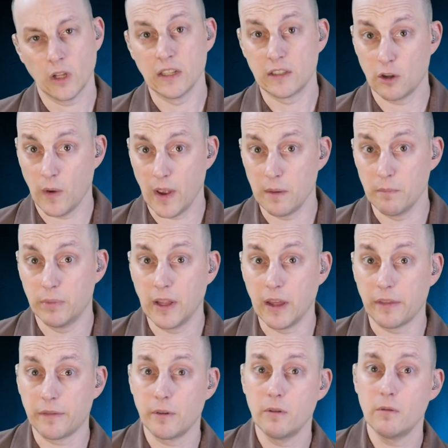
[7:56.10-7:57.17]
Let's go ahead and
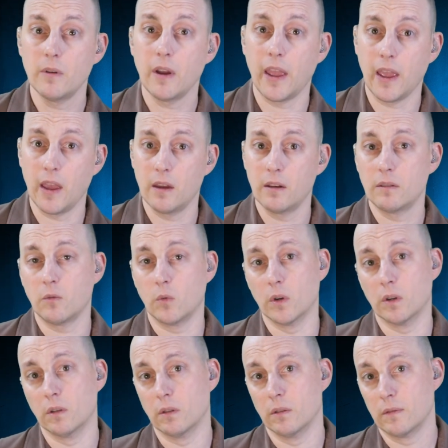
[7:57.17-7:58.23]
play through, and
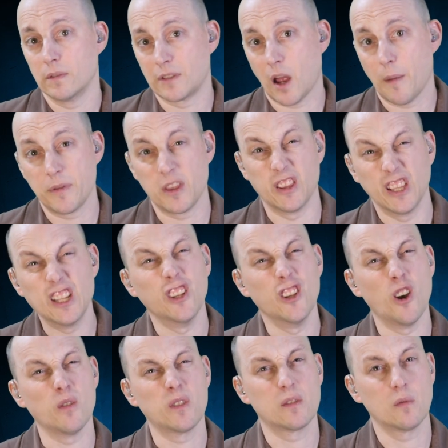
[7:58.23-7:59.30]
we'll stop the little
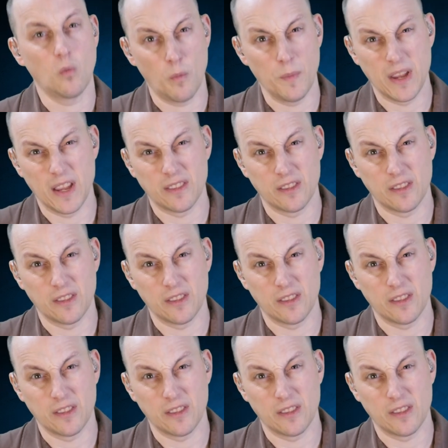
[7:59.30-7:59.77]
notes when we